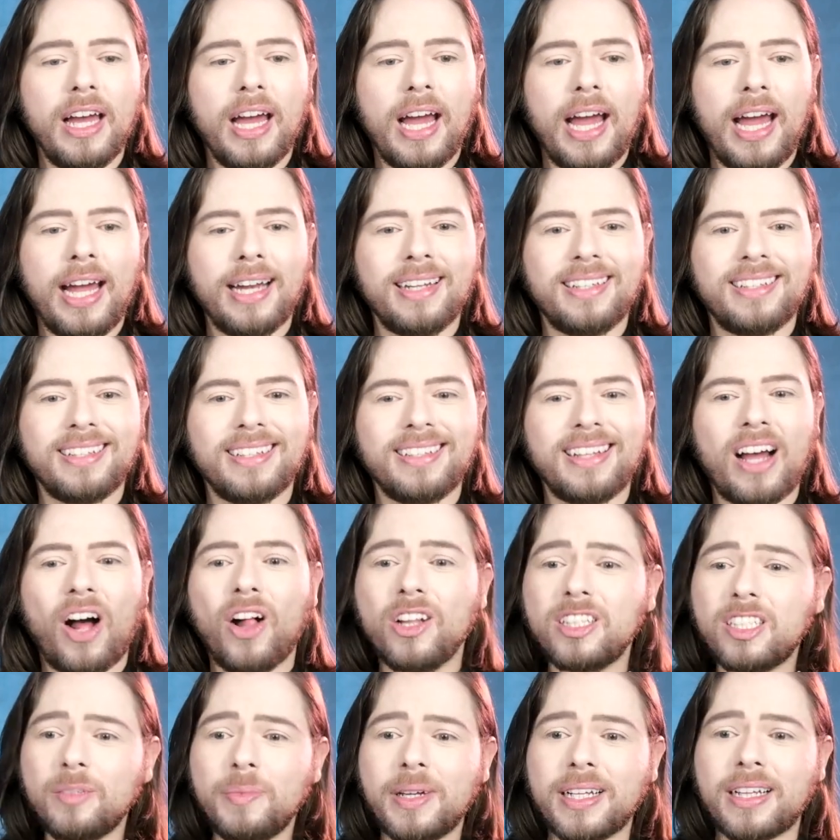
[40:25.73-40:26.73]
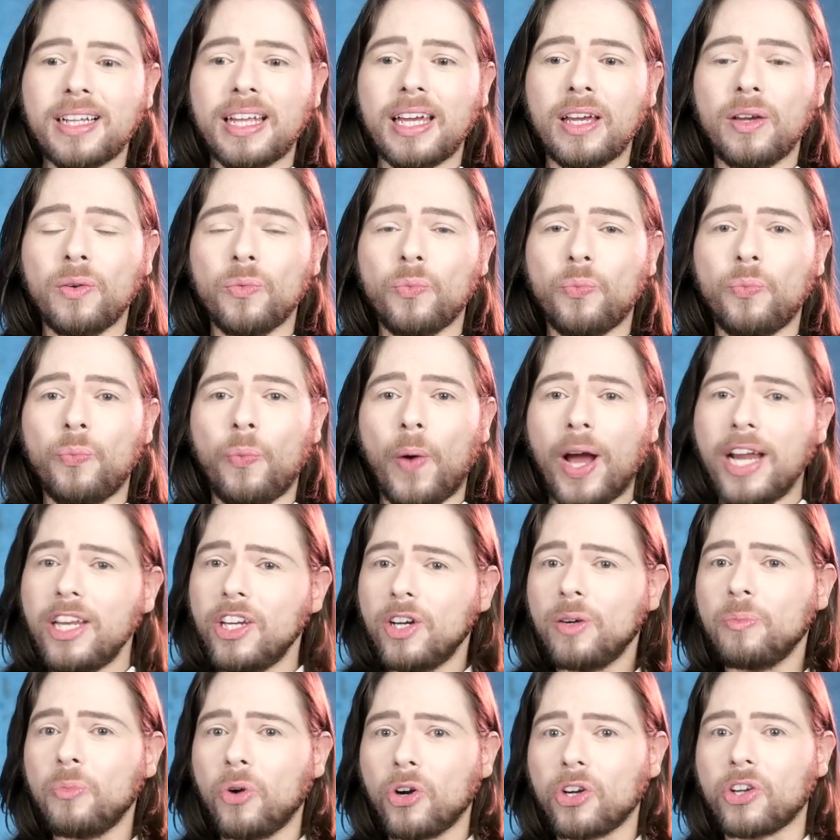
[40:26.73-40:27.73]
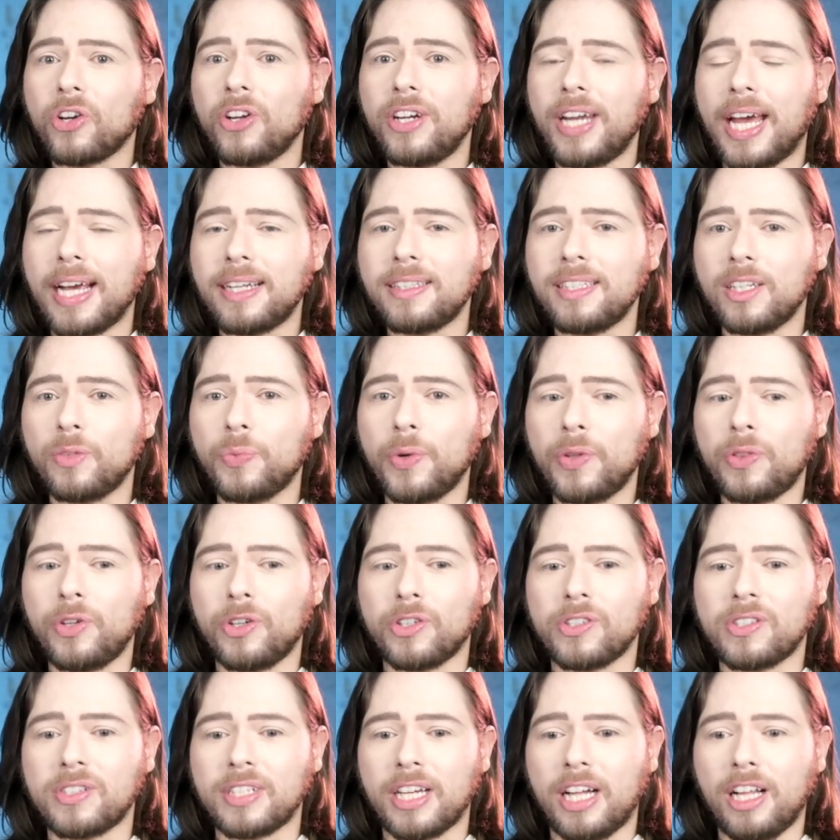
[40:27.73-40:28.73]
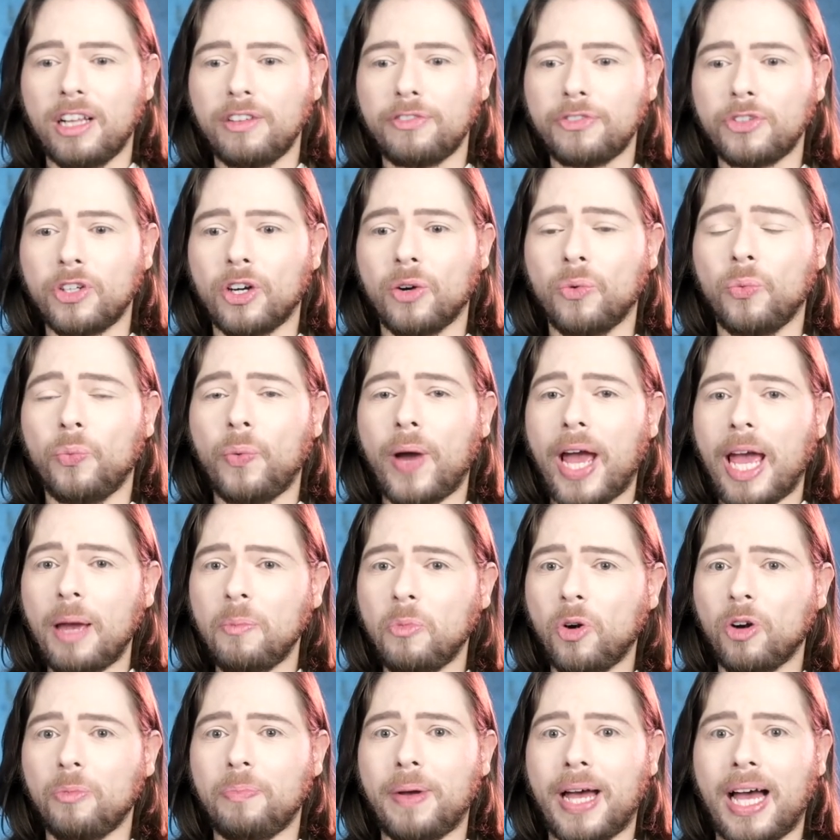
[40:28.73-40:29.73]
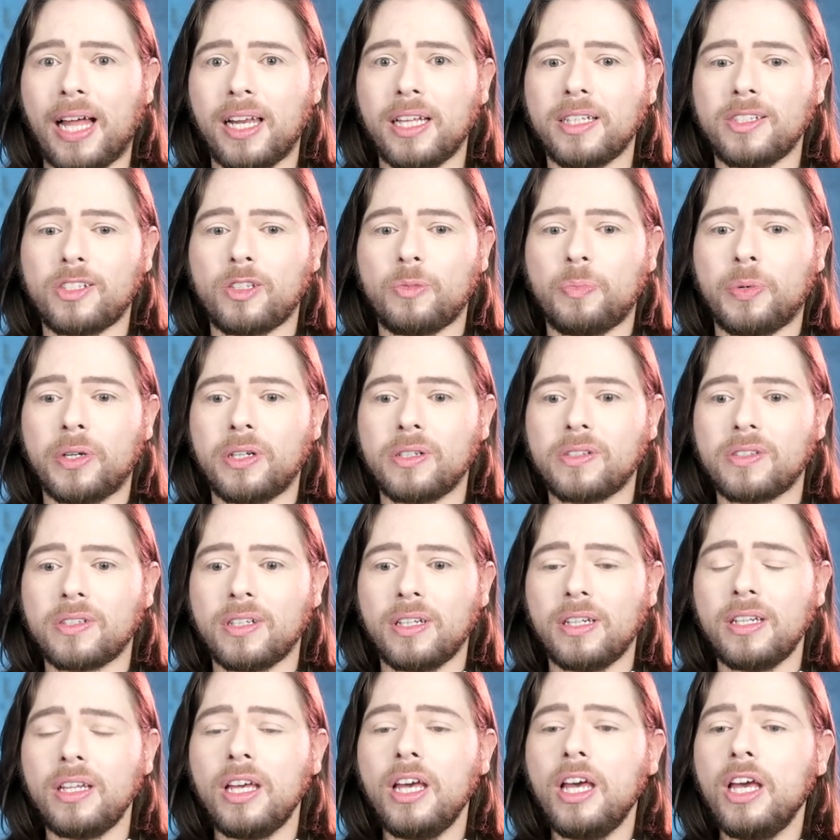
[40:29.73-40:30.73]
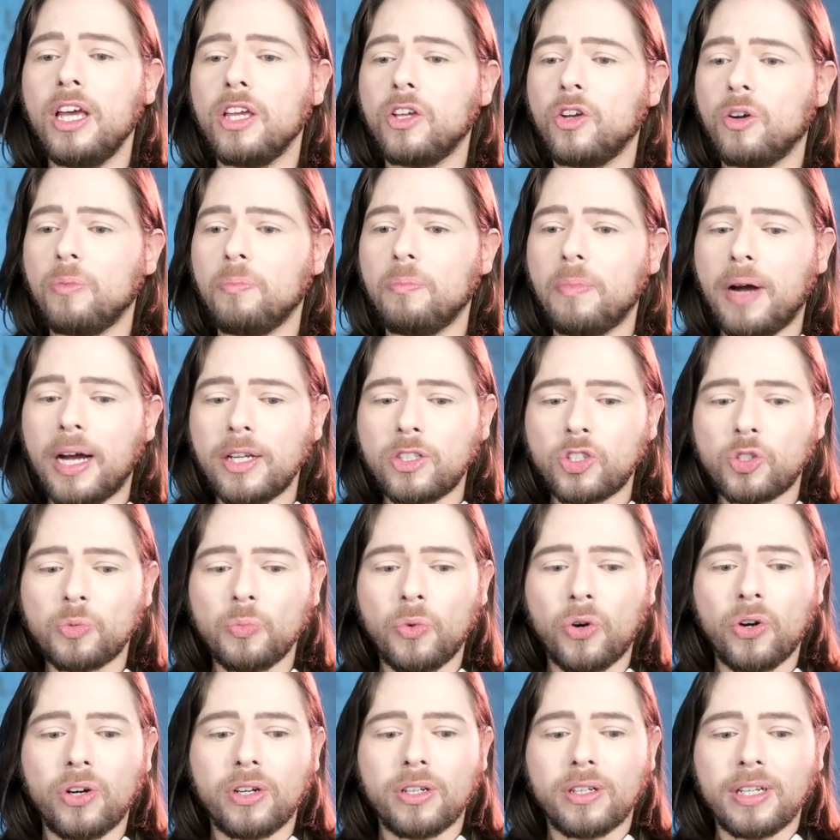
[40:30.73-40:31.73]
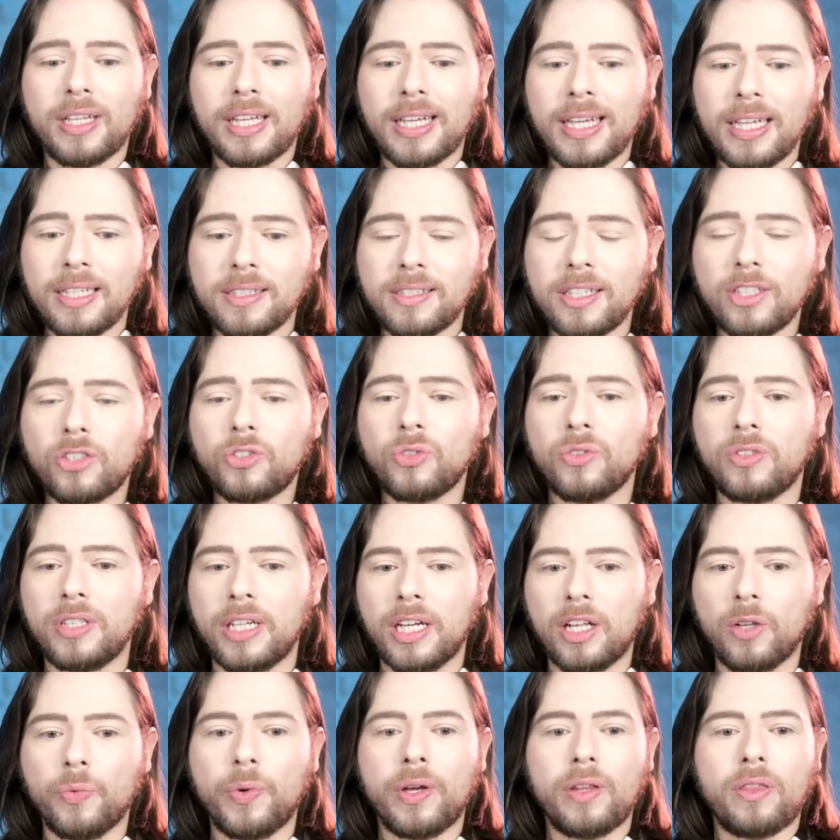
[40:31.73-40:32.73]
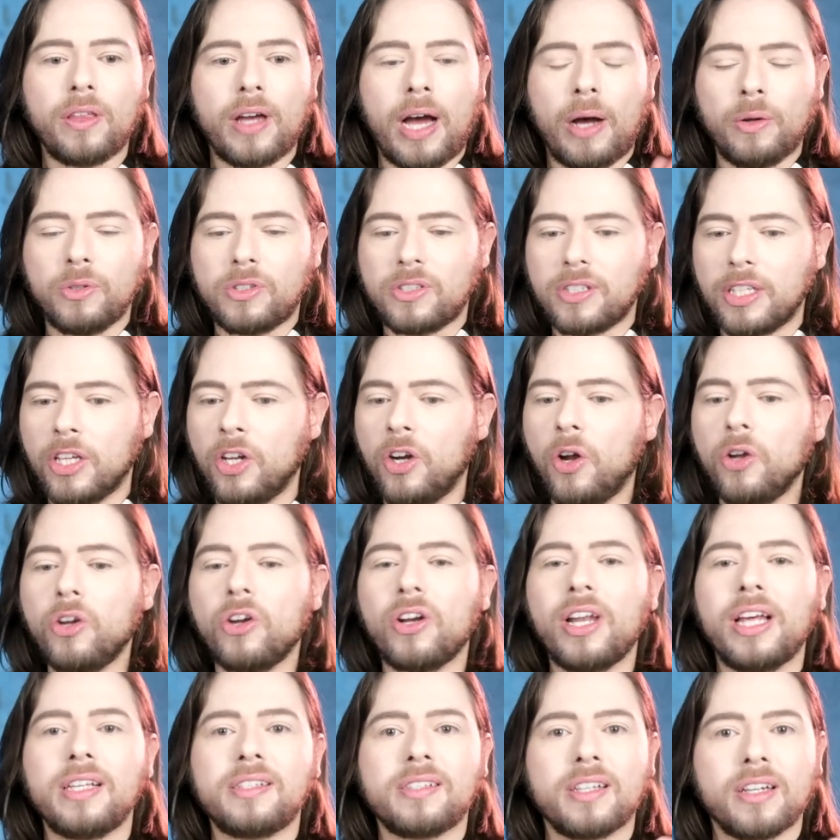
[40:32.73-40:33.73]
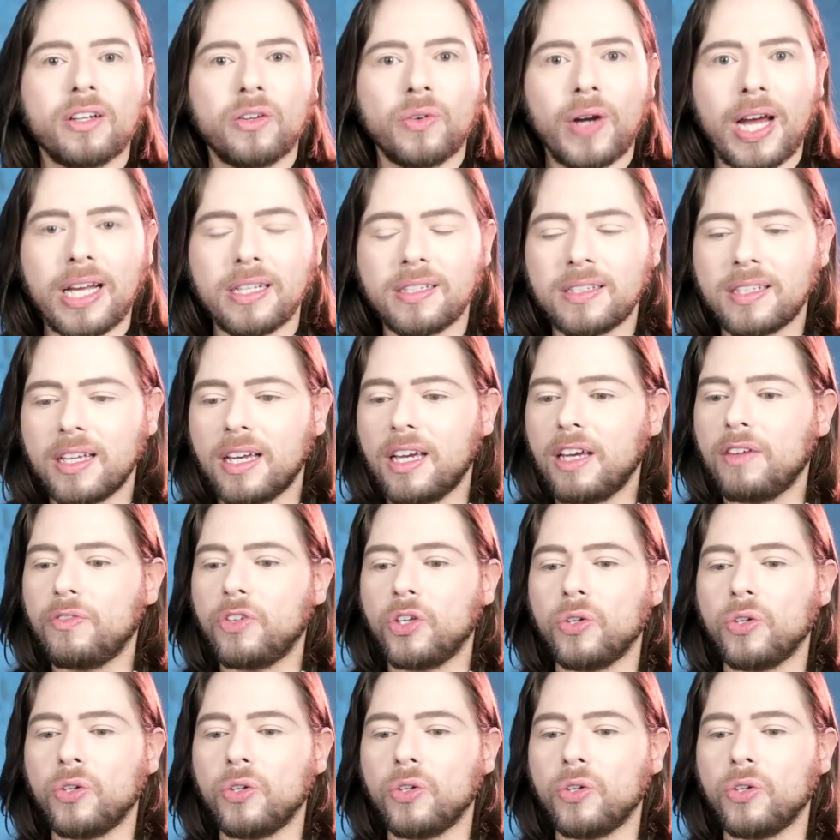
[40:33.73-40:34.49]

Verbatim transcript: And ultimately, when you're more connected with yourself, you're a way more balanced person. You're much more easy to deal with. You know, you're less aggressive.